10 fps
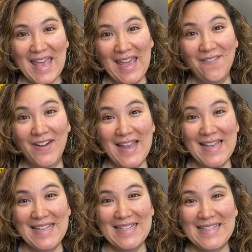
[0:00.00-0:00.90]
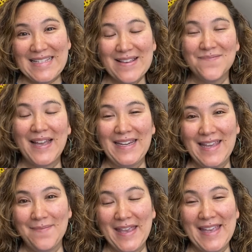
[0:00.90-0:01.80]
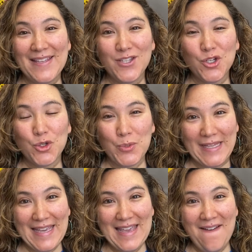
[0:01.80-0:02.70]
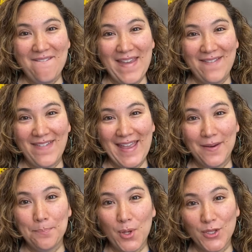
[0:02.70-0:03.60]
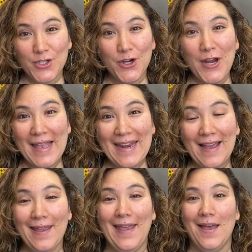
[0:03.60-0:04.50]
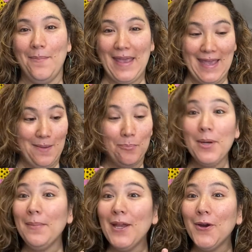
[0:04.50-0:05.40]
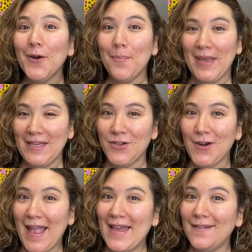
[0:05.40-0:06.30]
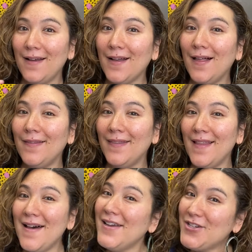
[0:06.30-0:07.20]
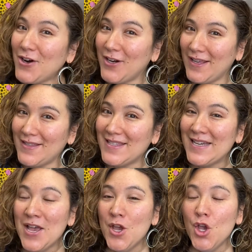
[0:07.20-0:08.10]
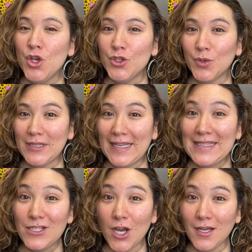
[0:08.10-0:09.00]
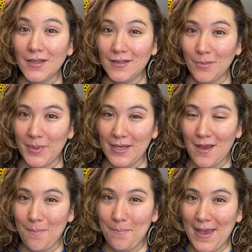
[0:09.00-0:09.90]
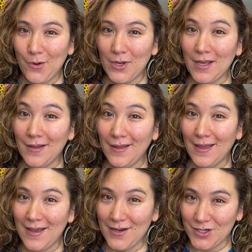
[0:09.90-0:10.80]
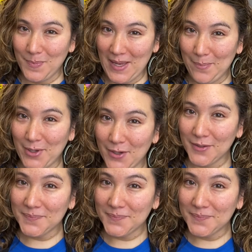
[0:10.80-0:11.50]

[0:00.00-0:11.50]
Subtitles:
Hey friends, my name is Julie Fei-Fan Balzer, and I am a printmaker, a painter, and a collage artist. So let's talk a little bit about collage paper.